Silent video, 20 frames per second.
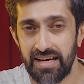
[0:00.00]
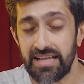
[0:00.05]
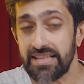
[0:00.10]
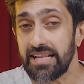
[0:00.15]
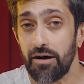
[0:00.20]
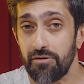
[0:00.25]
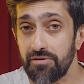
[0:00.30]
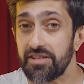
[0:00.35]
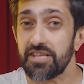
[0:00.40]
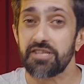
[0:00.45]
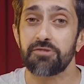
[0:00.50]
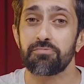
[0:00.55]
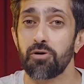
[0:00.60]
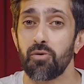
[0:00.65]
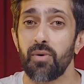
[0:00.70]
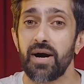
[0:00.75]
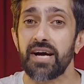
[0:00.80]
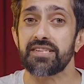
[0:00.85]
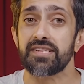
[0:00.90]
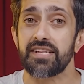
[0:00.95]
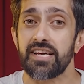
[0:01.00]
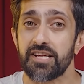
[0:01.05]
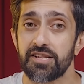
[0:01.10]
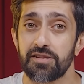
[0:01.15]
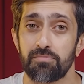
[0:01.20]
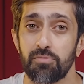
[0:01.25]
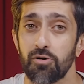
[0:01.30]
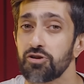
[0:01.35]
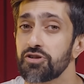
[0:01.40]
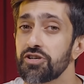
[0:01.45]
Now, this provides
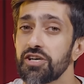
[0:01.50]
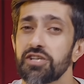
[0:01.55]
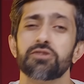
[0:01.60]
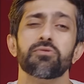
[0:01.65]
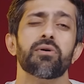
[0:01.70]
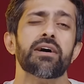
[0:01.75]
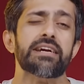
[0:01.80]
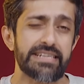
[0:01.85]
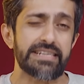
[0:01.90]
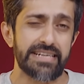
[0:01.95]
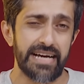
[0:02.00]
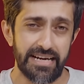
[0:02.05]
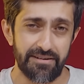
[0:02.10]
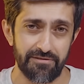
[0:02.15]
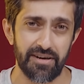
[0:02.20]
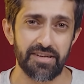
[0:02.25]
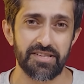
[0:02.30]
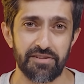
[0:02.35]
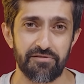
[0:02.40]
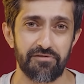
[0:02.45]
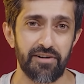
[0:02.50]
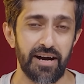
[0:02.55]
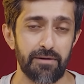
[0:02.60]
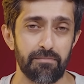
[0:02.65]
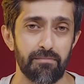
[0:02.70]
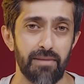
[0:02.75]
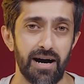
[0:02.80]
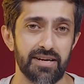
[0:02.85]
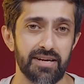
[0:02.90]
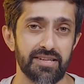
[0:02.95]
exposure to a
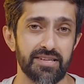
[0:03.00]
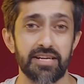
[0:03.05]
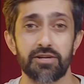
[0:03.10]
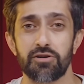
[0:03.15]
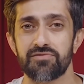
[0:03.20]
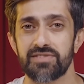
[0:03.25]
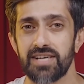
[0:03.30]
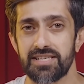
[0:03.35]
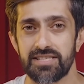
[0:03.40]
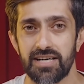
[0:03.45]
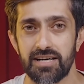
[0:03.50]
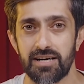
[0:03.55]
diversified basket of Tata